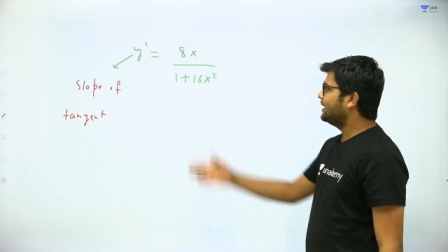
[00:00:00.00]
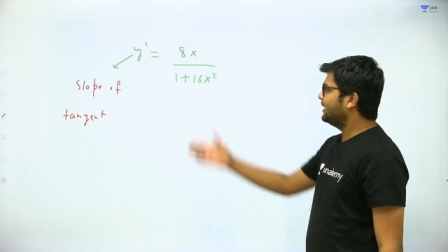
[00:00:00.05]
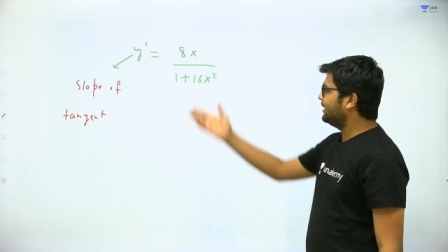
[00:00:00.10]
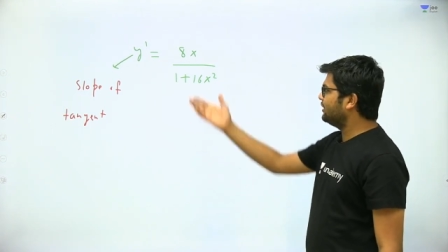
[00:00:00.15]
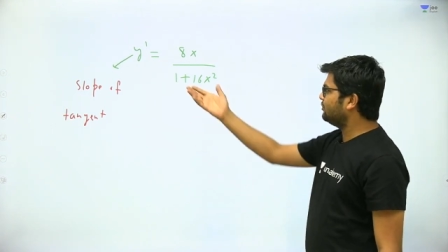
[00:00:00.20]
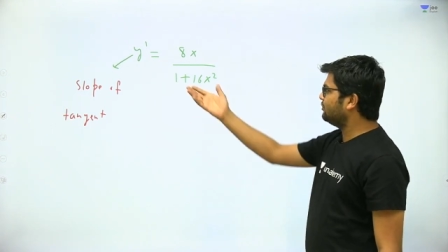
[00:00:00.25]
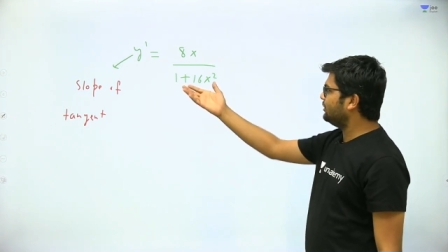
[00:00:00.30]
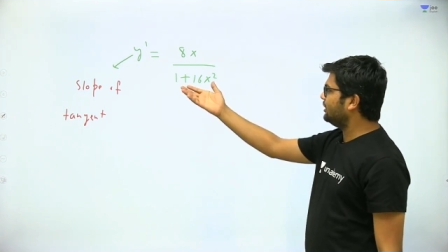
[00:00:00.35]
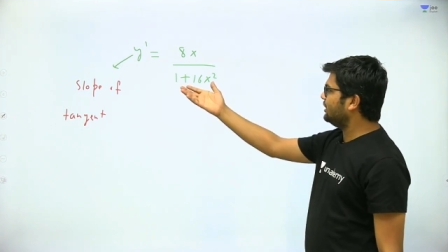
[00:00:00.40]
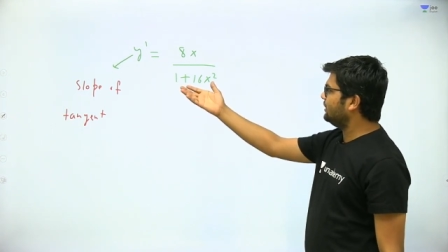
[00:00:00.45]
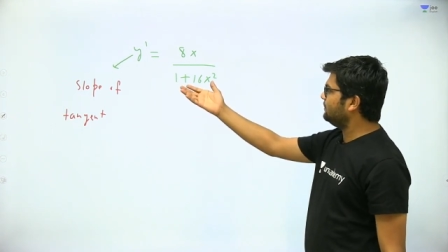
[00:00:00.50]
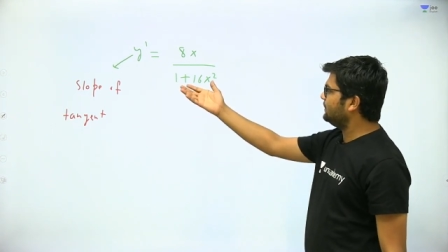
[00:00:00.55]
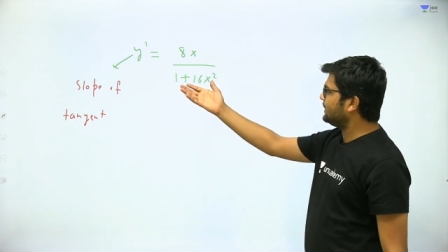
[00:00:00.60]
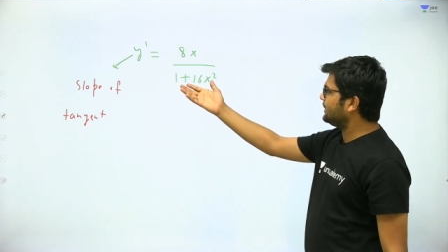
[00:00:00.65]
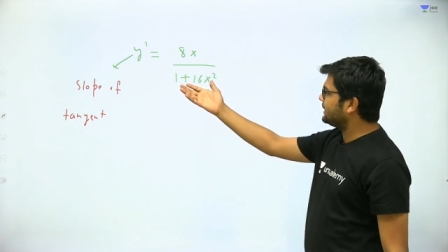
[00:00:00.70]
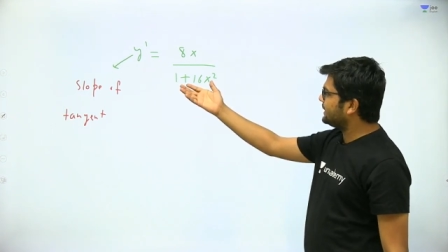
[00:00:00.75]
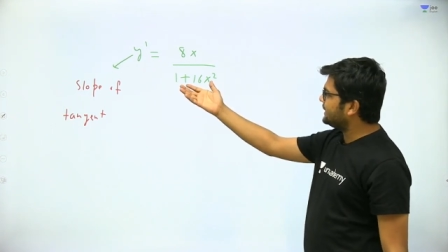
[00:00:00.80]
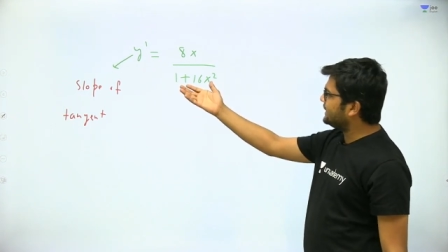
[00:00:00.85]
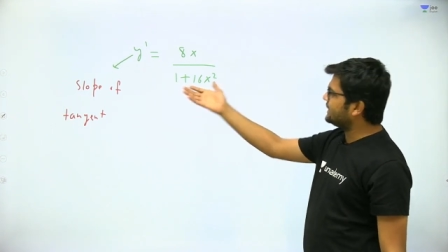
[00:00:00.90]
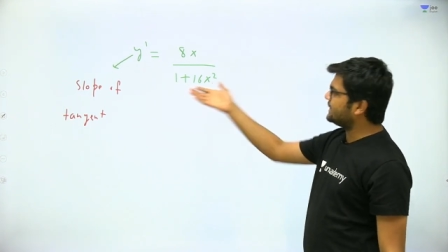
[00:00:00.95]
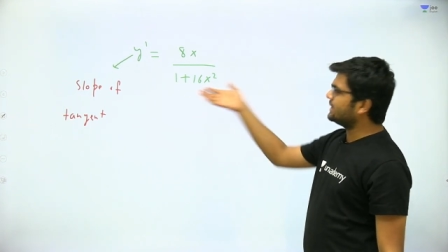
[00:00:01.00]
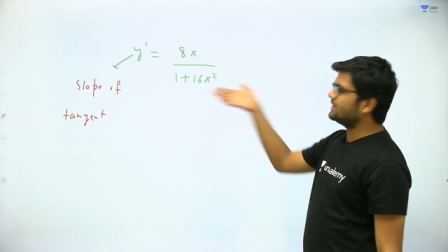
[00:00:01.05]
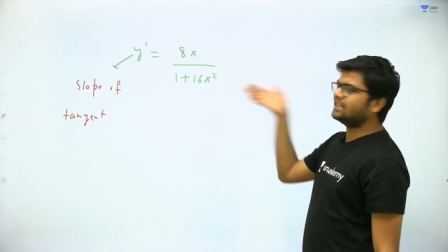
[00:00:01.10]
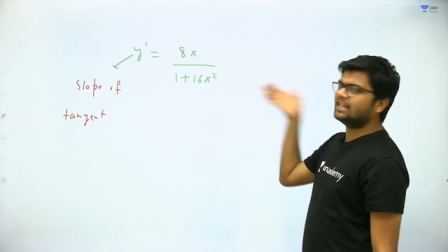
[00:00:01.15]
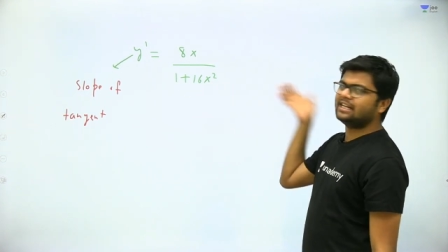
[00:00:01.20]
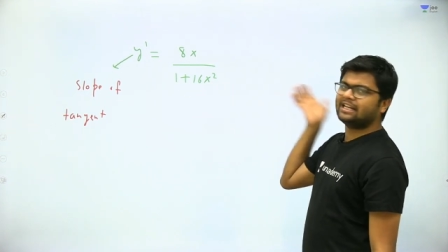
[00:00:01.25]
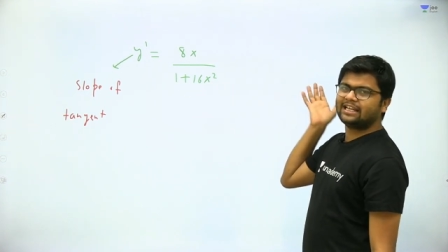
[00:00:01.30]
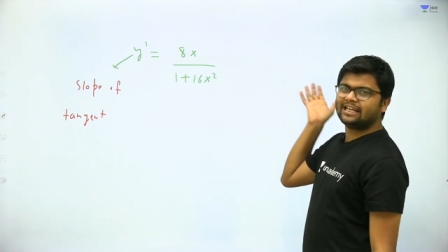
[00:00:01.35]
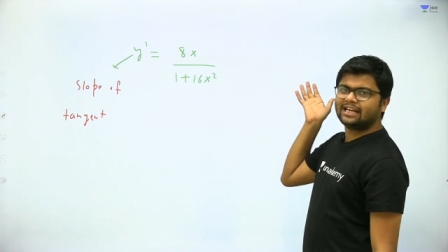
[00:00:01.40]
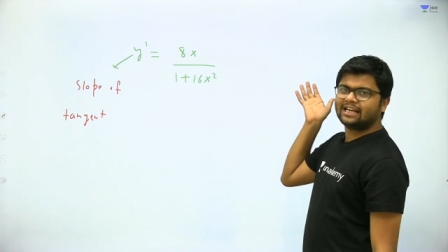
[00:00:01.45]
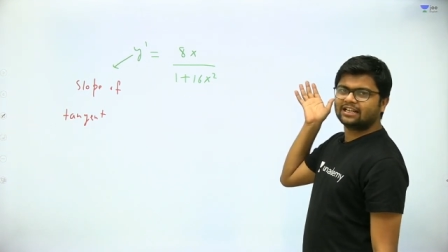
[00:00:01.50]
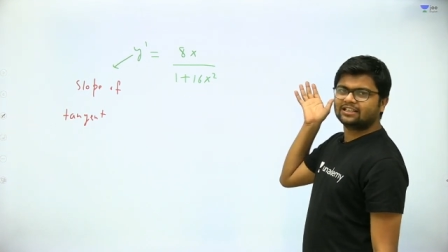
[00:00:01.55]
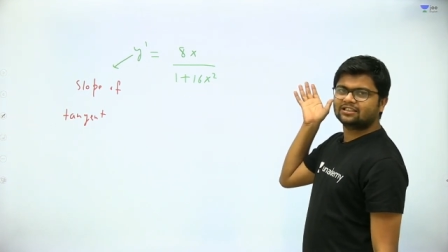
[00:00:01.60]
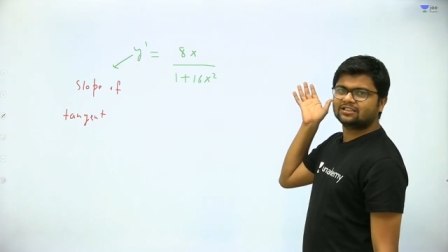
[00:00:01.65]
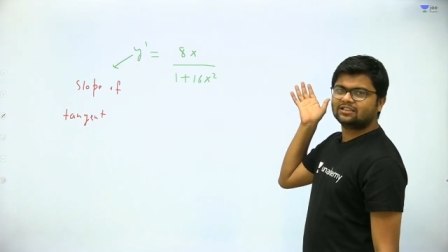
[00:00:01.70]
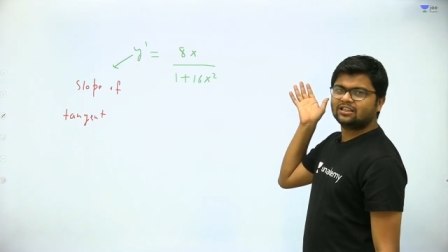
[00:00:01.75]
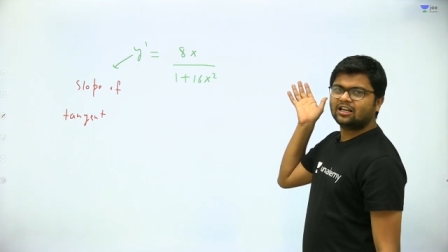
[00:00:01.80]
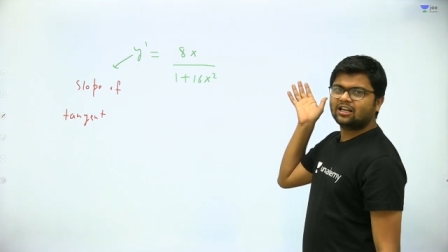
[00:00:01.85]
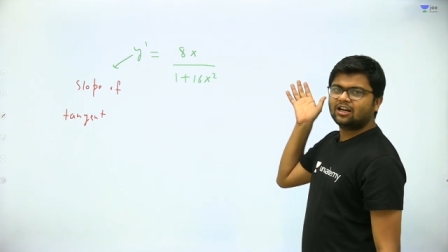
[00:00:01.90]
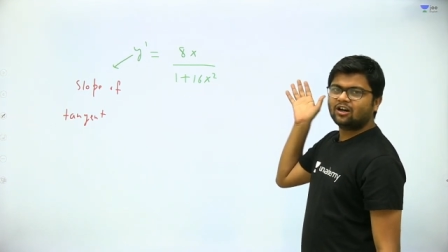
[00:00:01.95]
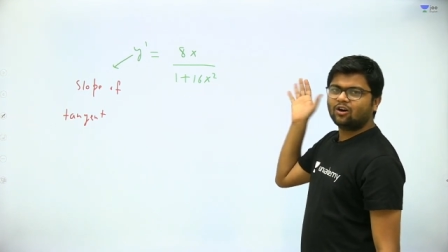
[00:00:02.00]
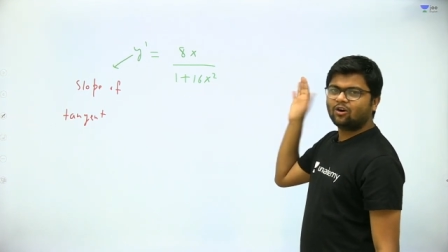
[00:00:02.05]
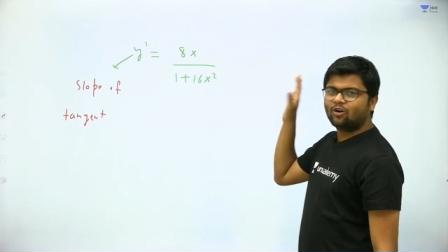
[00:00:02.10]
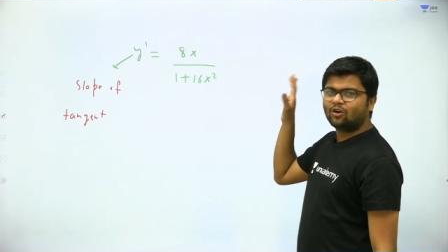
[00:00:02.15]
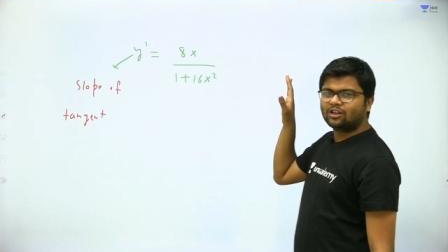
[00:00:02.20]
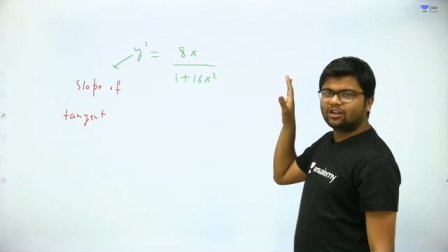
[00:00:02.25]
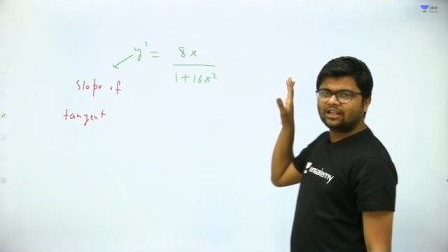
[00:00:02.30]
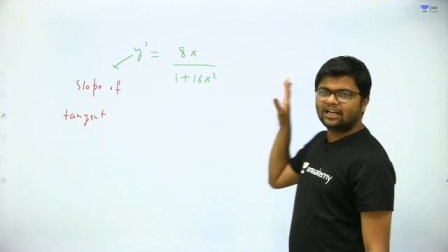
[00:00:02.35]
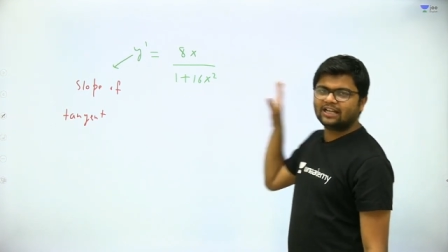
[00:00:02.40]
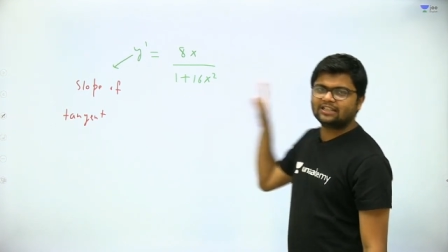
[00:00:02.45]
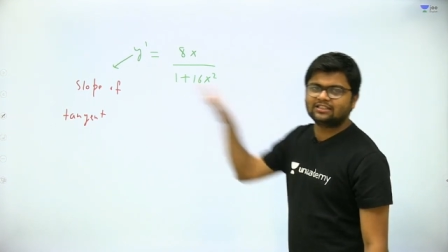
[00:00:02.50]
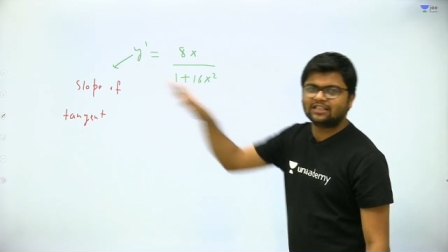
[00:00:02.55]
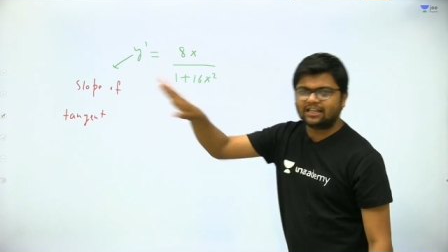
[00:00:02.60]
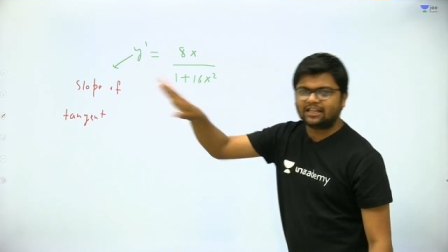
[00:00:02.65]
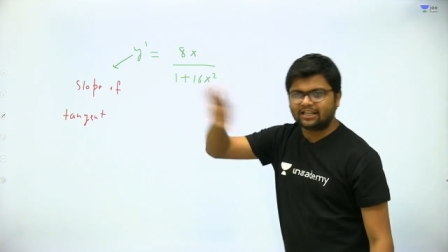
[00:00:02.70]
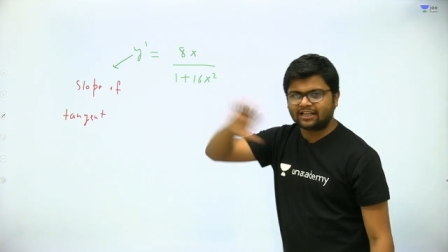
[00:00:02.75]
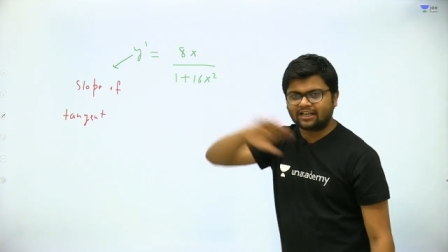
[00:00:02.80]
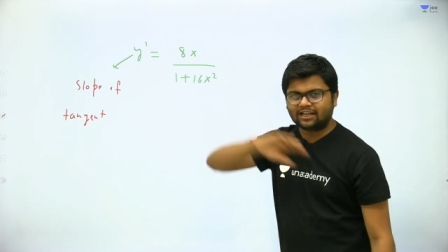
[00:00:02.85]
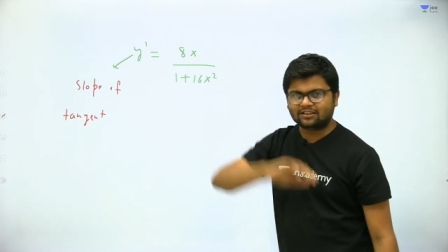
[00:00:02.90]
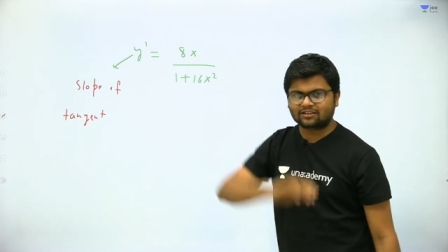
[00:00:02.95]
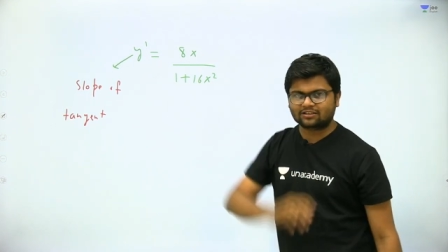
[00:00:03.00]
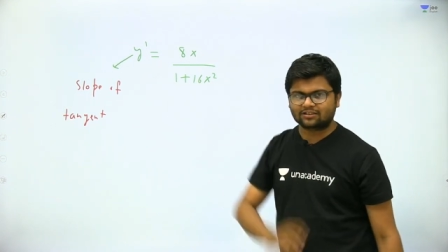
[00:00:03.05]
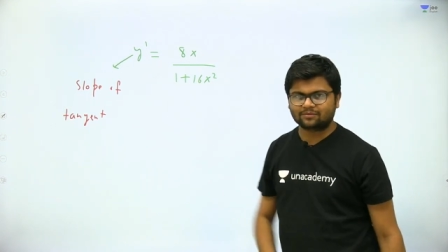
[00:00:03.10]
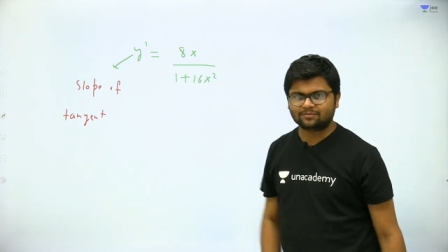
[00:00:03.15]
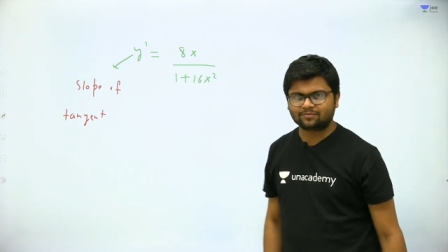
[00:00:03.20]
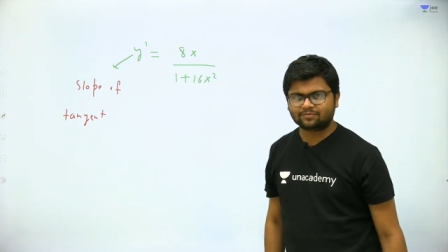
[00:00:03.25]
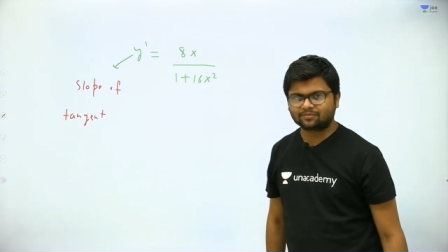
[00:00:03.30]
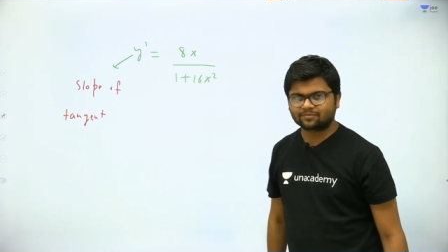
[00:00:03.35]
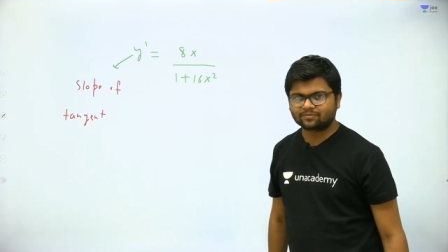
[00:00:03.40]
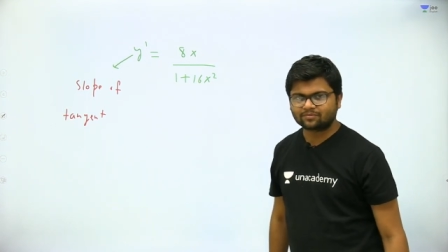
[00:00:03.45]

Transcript: it will be greater than ax or less than ax.